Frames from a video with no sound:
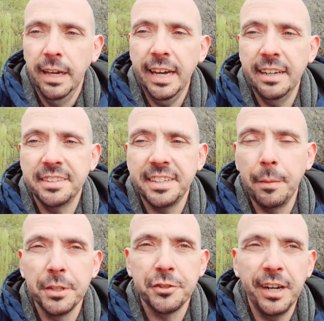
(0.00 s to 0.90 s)
And it's
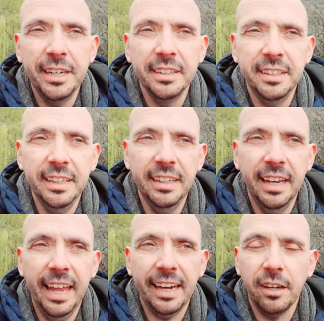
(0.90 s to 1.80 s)
demonstrated the
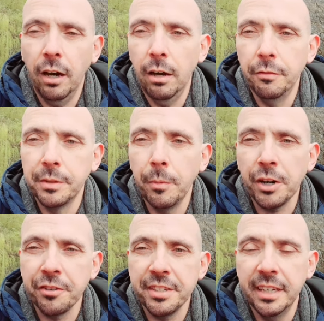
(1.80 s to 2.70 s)
lack of
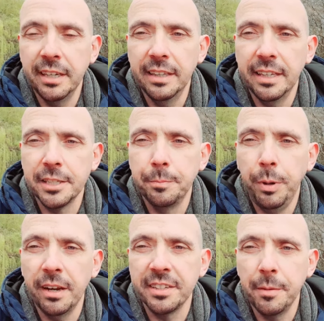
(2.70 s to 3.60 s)
democracy in this
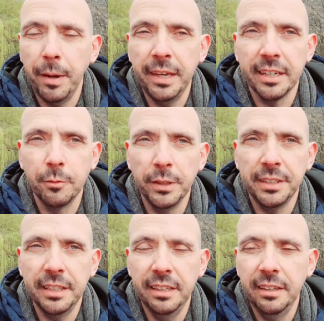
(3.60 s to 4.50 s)
policy making with
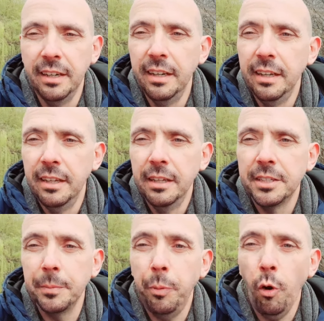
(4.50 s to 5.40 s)
the
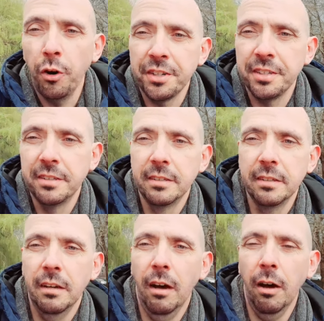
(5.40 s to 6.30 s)
support
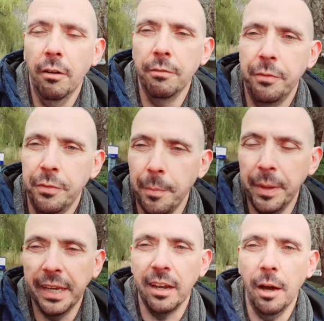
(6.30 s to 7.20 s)
of the
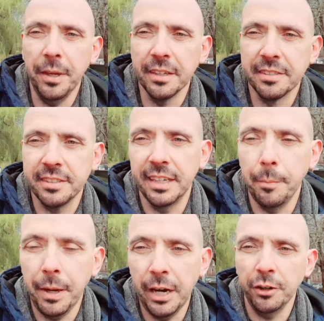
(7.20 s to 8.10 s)
big lobbyists and the
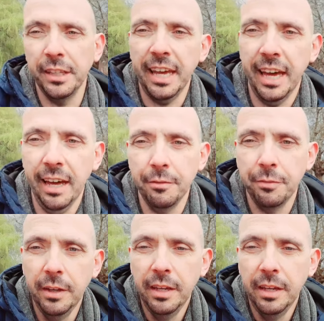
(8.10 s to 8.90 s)
power they have